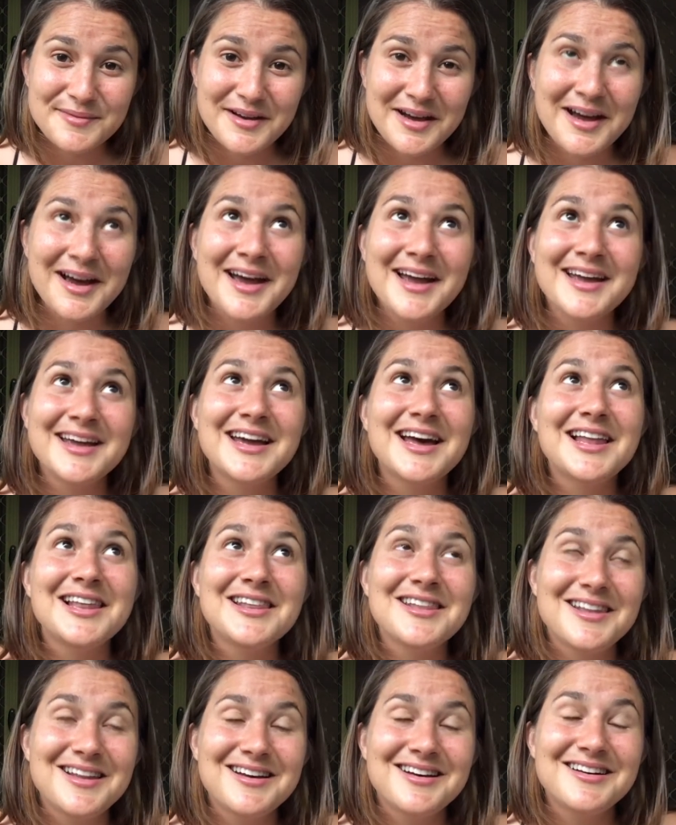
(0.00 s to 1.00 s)
I
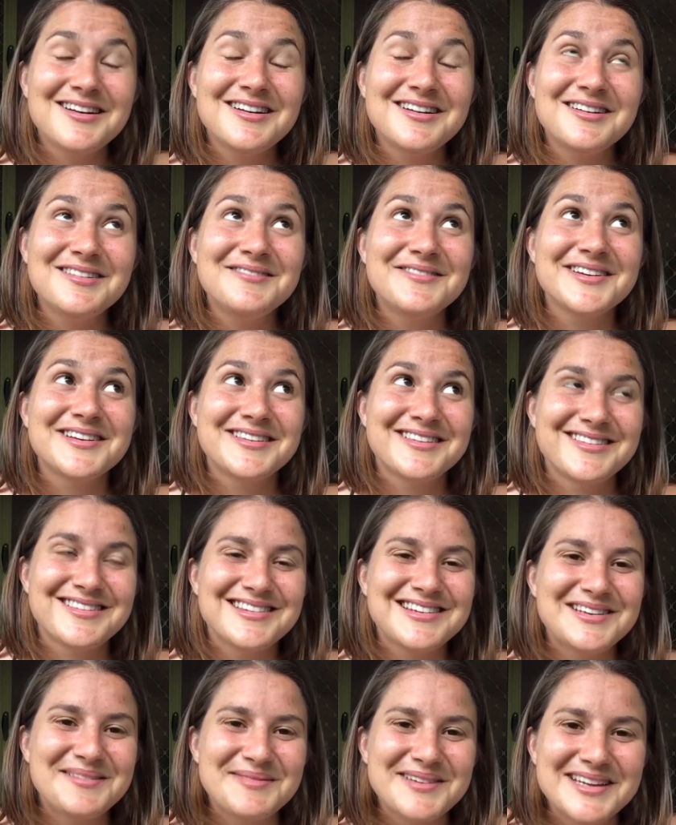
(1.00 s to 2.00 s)
love
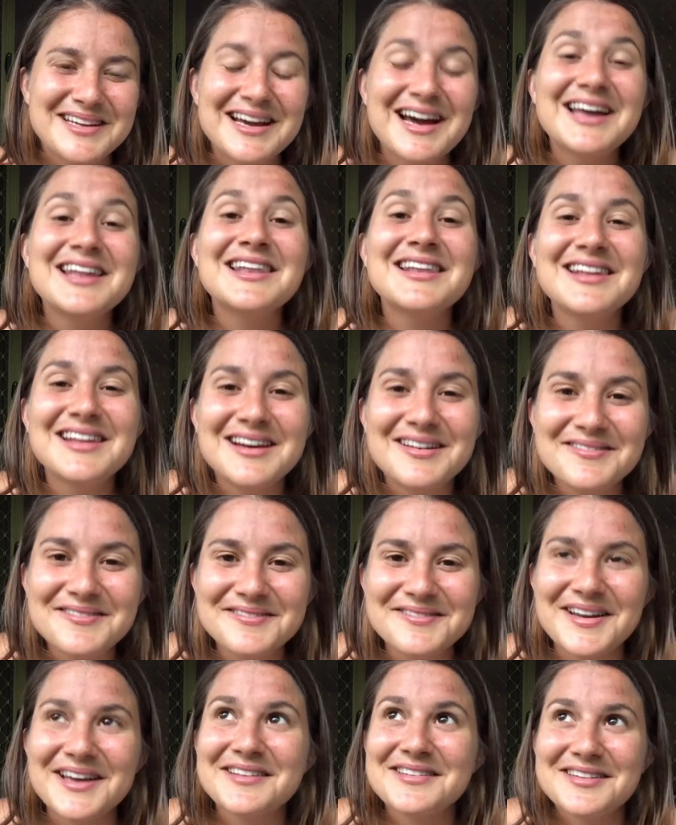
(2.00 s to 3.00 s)
sleeping. I love
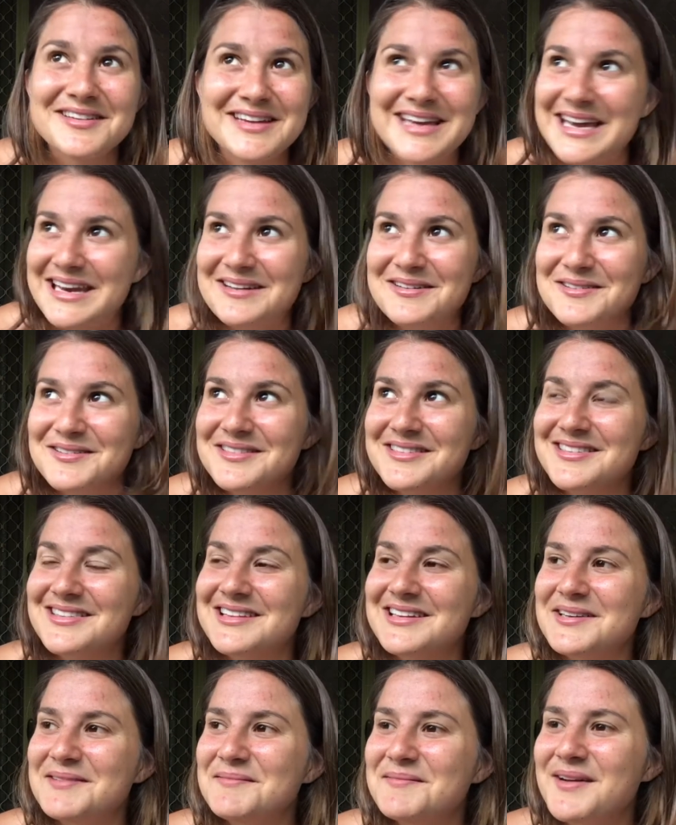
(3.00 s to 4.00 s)
getting good
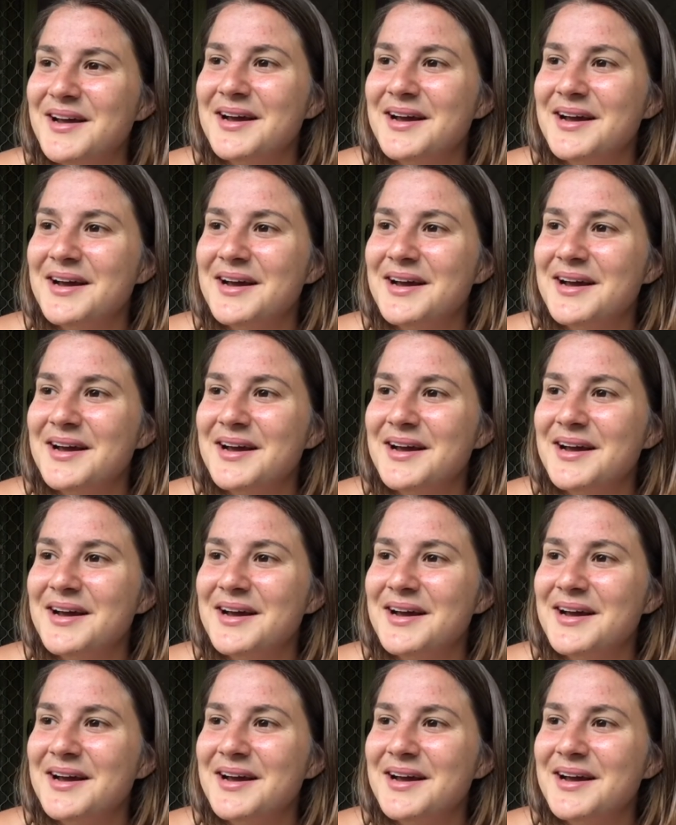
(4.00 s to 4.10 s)
sleep.